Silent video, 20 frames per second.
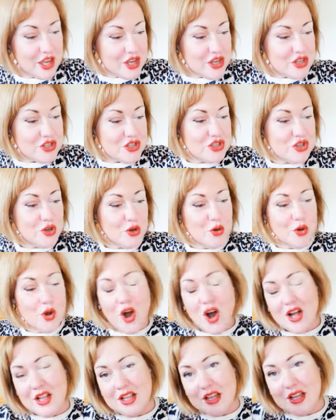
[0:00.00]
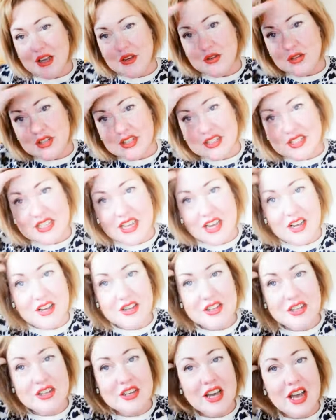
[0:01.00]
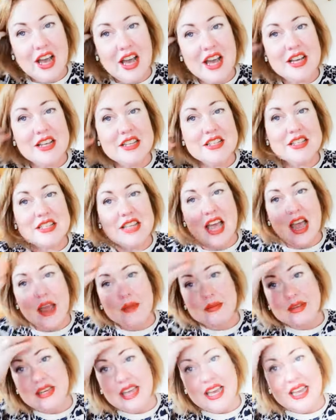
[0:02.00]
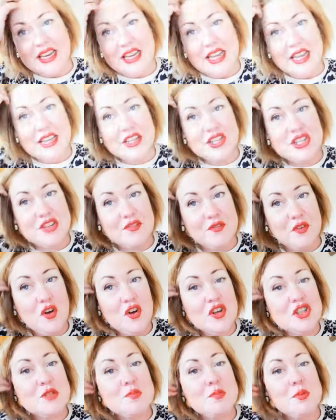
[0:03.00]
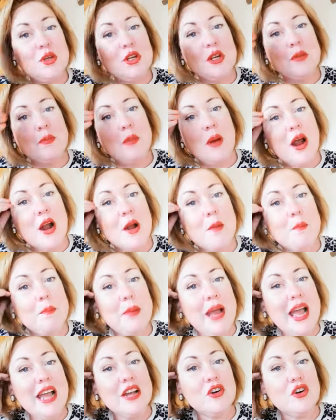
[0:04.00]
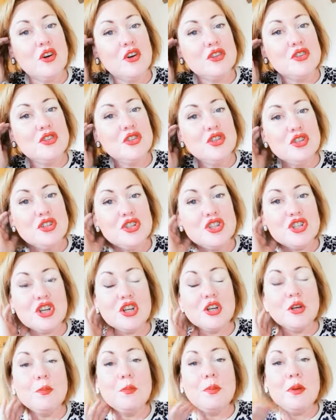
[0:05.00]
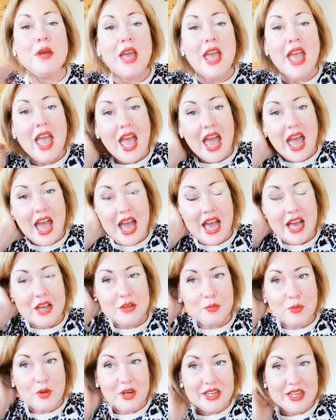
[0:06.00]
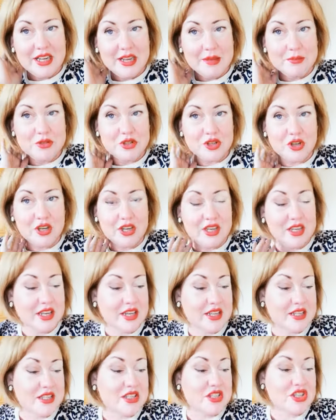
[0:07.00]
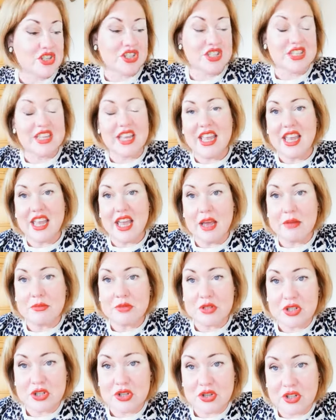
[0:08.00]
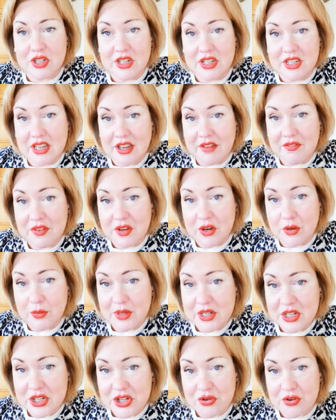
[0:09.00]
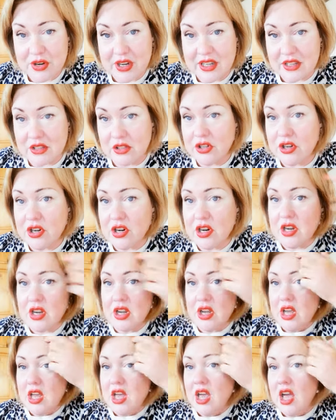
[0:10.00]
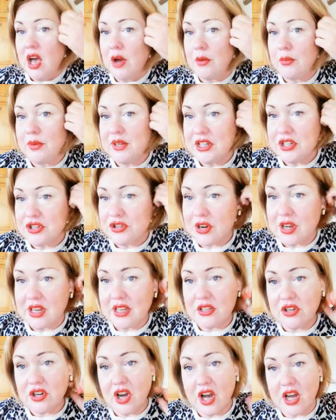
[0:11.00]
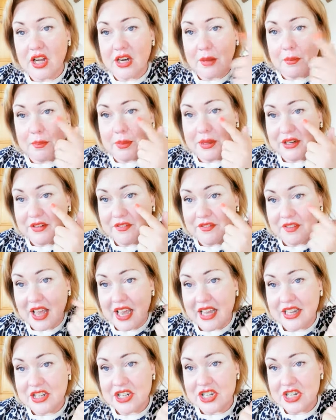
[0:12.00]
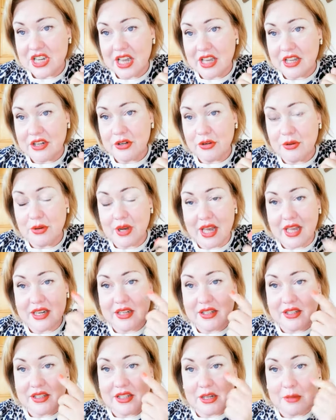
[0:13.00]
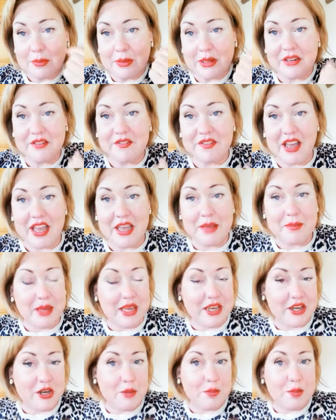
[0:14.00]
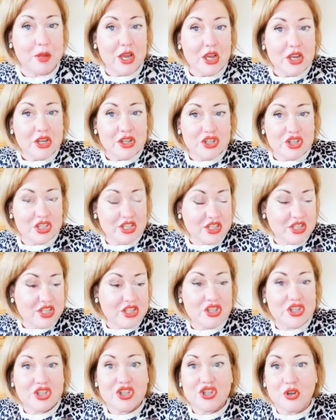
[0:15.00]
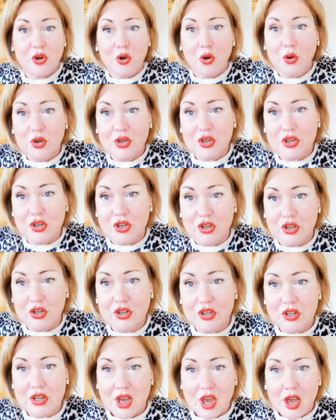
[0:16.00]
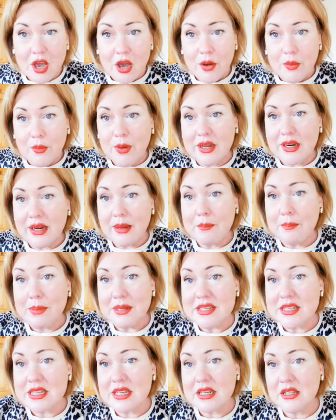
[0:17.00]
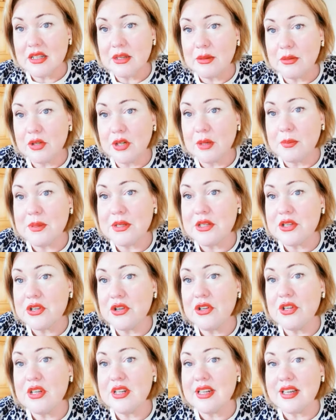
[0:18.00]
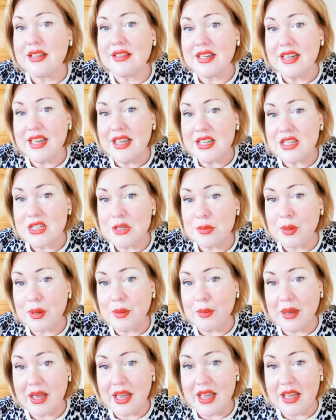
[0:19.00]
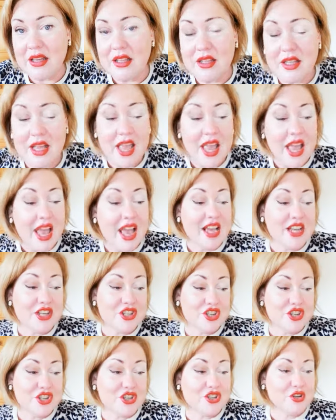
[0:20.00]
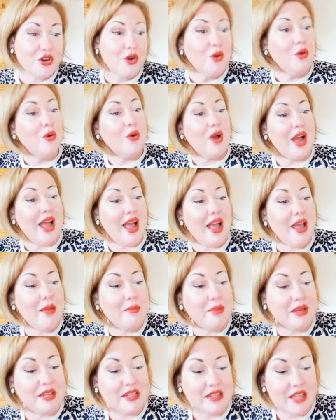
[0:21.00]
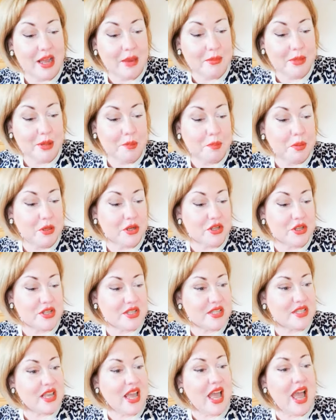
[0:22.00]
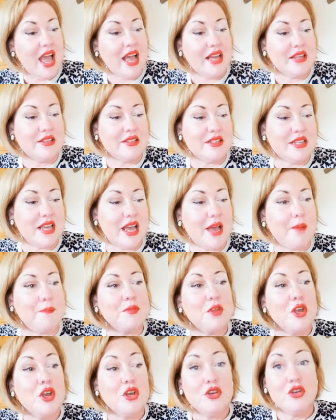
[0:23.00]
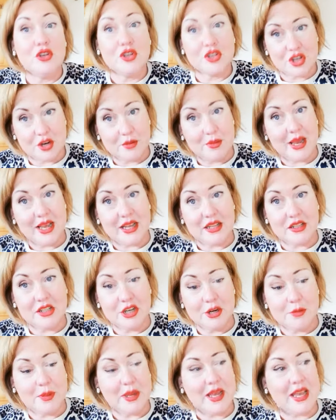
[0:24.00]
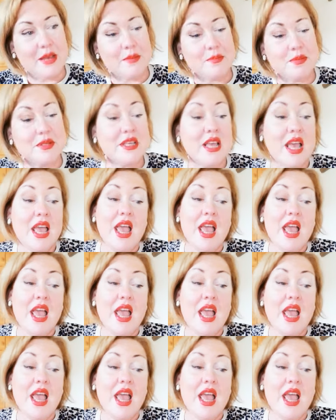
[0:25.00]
So all I'm going to tell you is I'm getting Siobhan's Beauty Bar back on YouTube. And what I'm doing is today I'm just going to give you a wee trailer on a bit of eyeshadow and a little bit of eye makeup just to show you what I'm basically going to be doing in the next wee while. As you know, I'm a glamour puss and yous are my glitter babes.